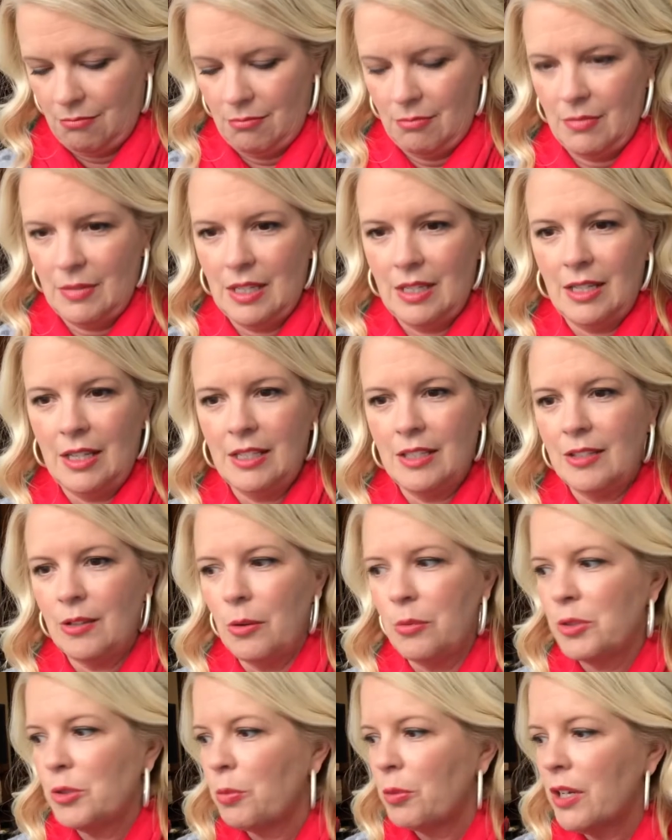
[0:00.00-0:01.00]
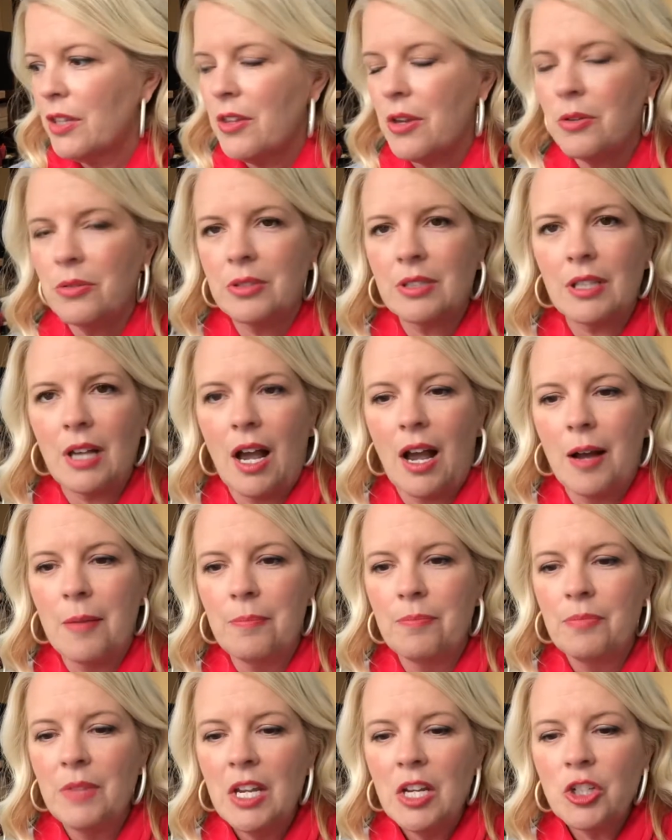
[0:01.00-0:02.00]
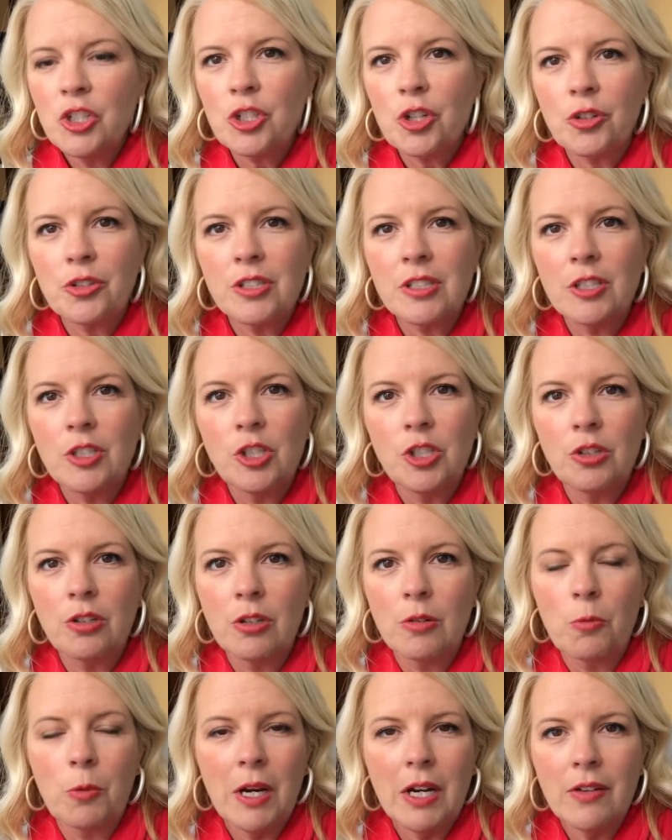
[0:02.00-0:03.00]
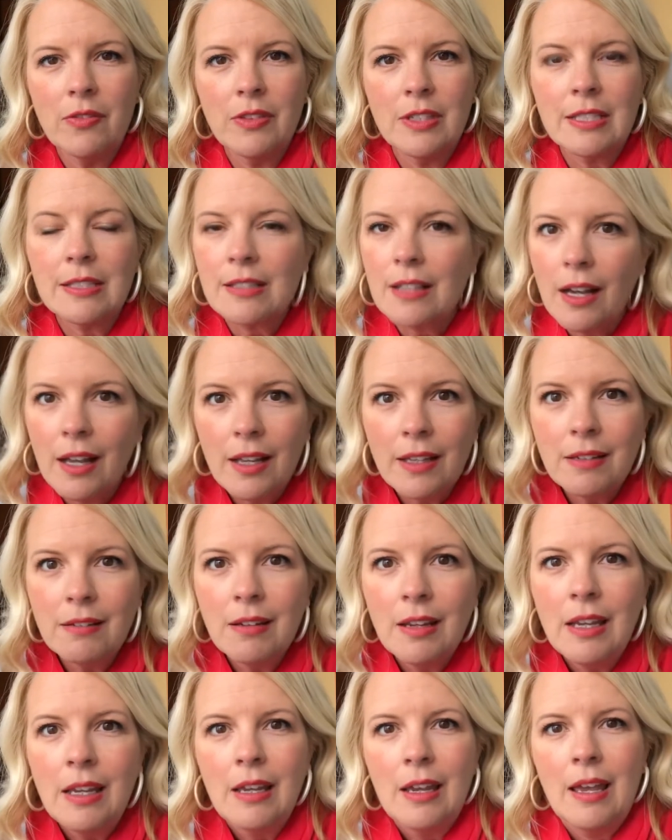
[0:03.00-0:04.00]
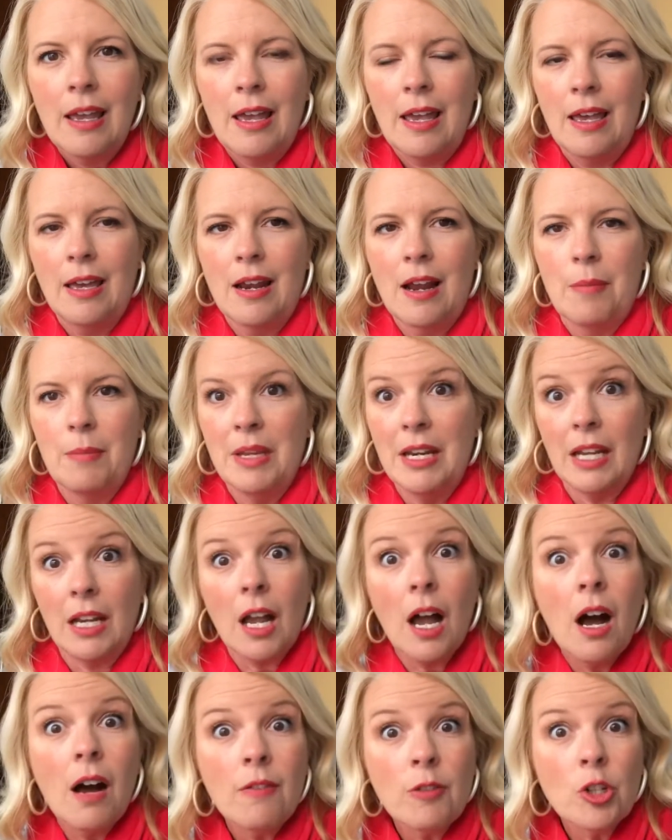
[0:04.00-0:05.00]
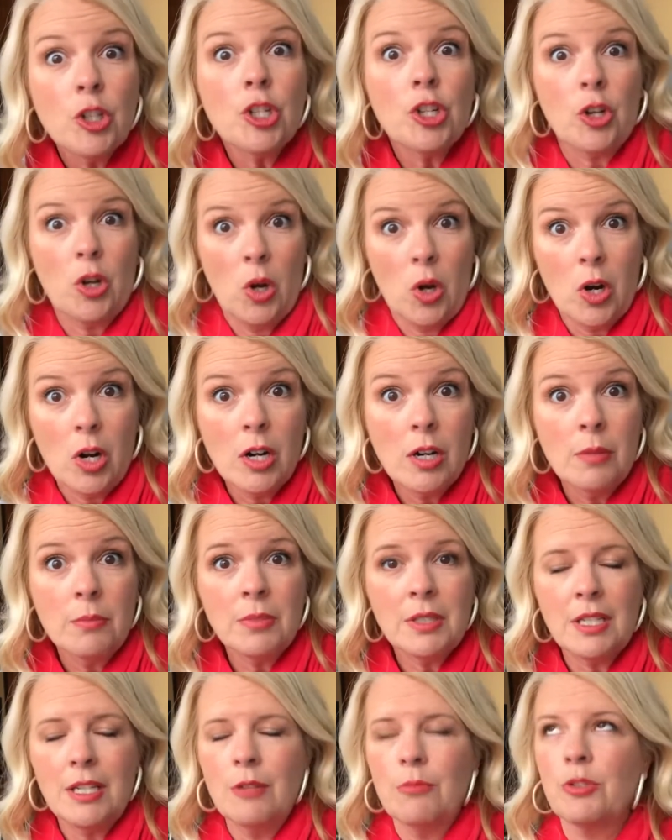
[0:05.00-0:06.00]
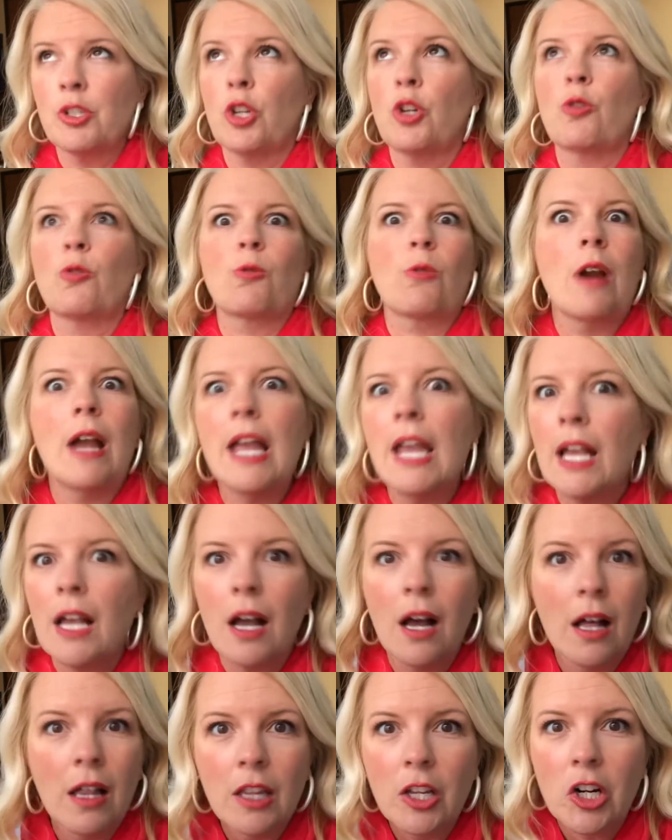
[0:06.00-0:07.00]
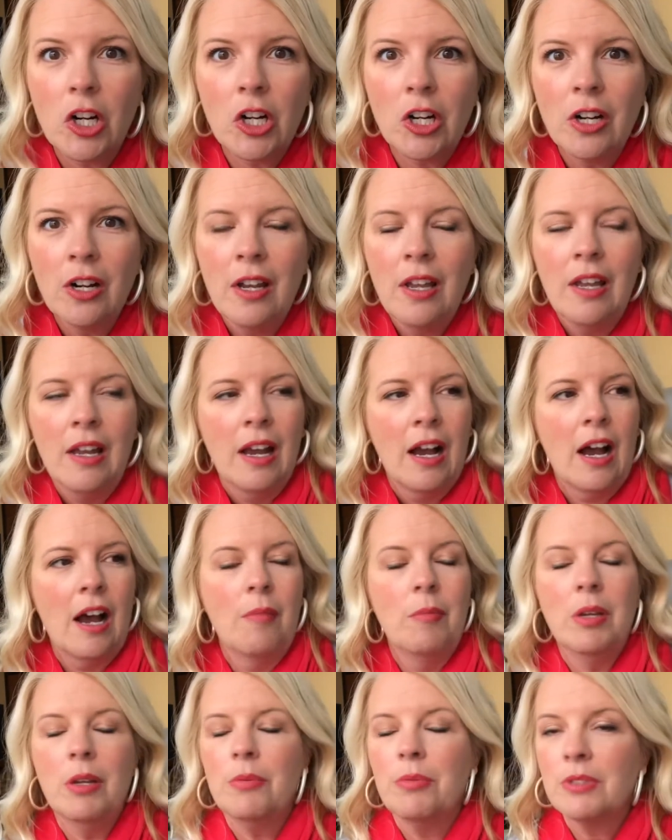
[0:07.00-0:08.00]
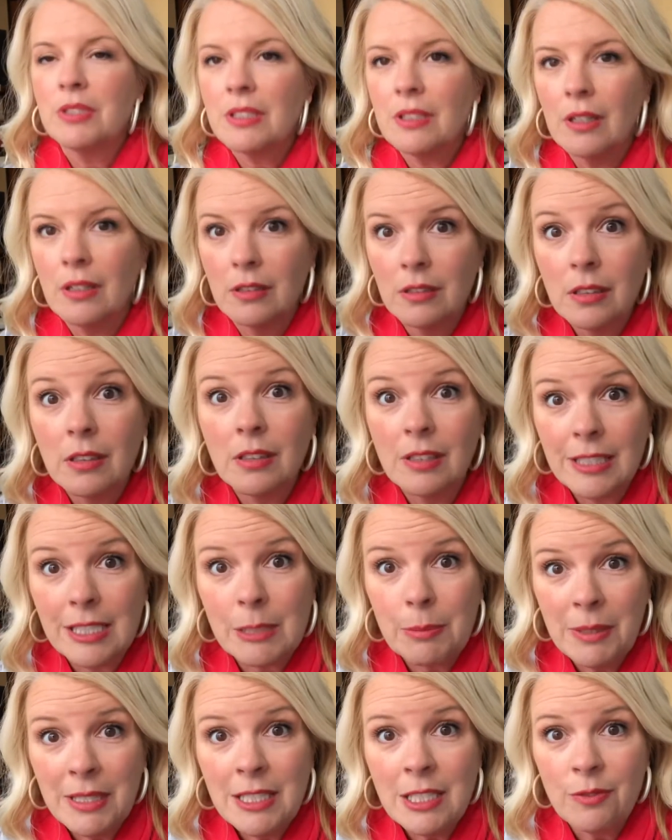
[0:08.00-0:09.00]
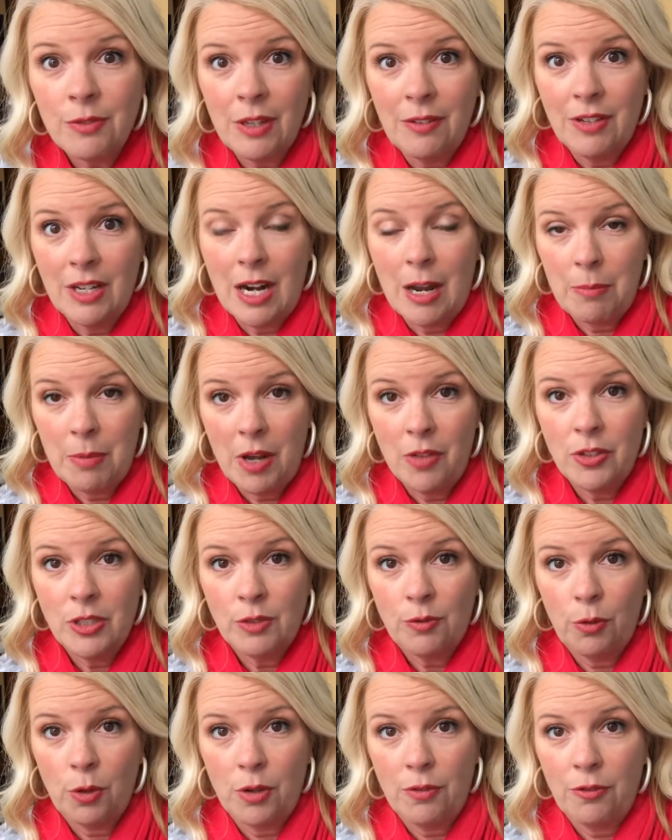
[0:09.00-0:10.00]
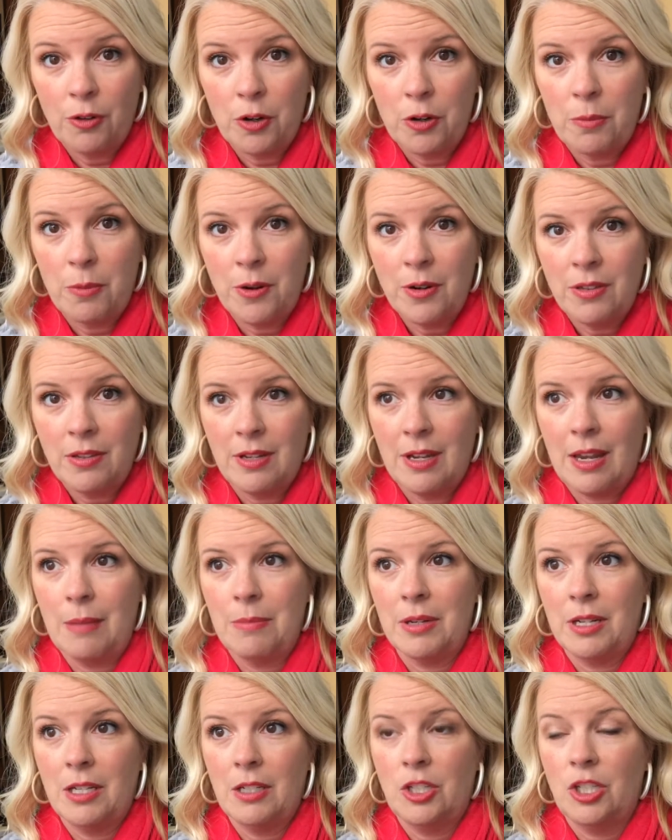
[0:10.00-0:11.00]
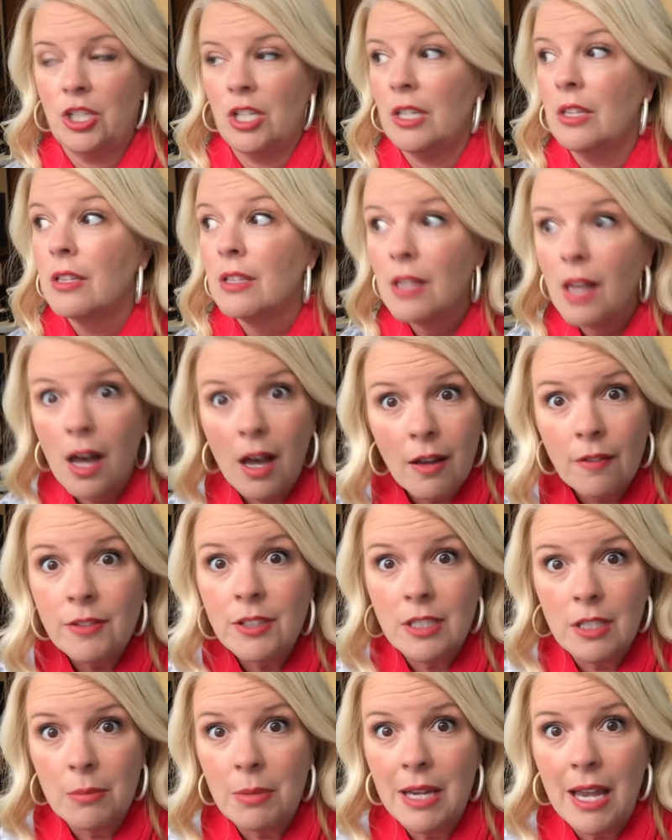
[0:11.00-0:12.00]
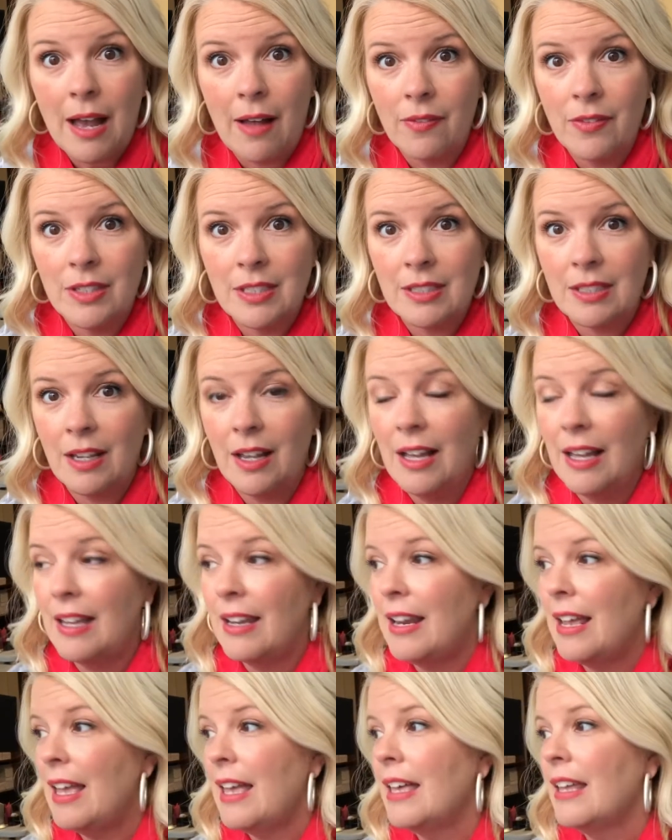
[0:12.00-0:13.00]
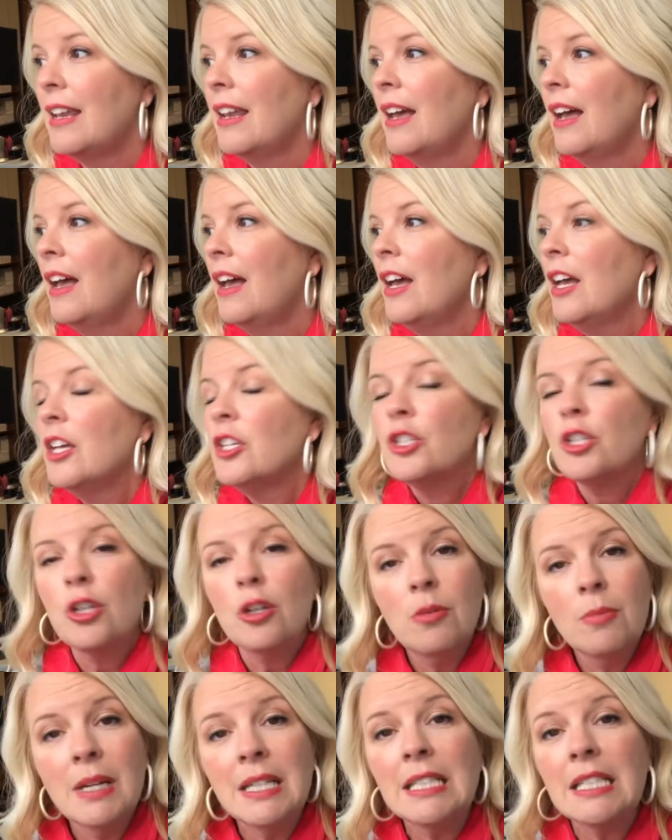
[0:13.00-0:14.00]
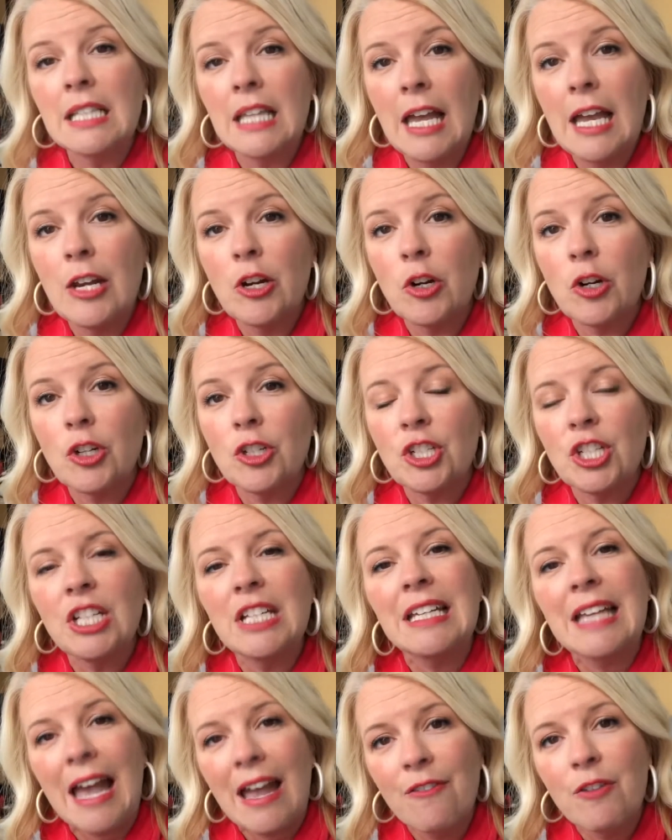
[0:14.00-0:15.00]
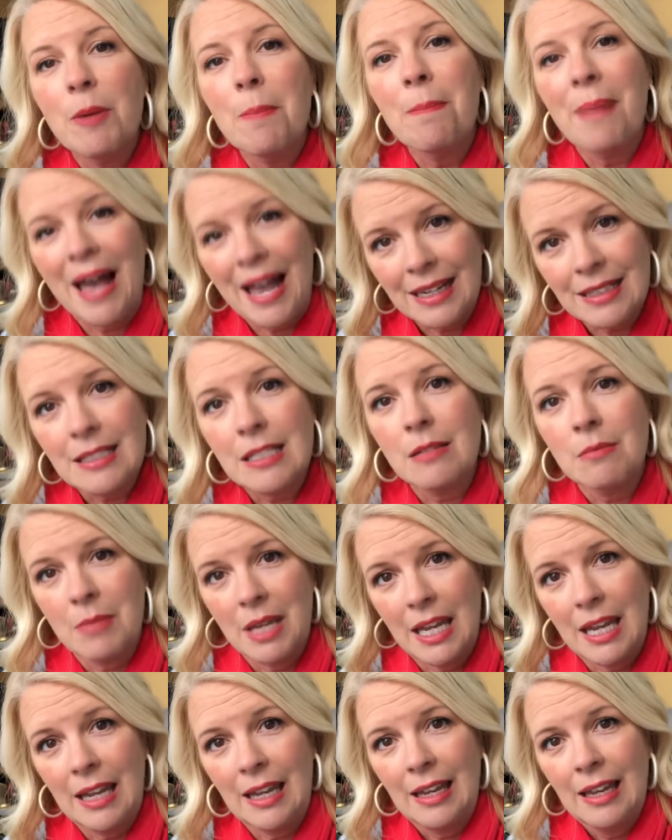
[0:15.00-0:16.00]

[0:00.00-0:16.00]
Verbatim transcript: it, it was one of those um, shirts that you can wear in the sun and, um, and it covers your arms and it was a great color. Um, it was a little expensive even. I bought this for her for her birthday because she loves to be out in the sun. And two months later, she gave it back to me.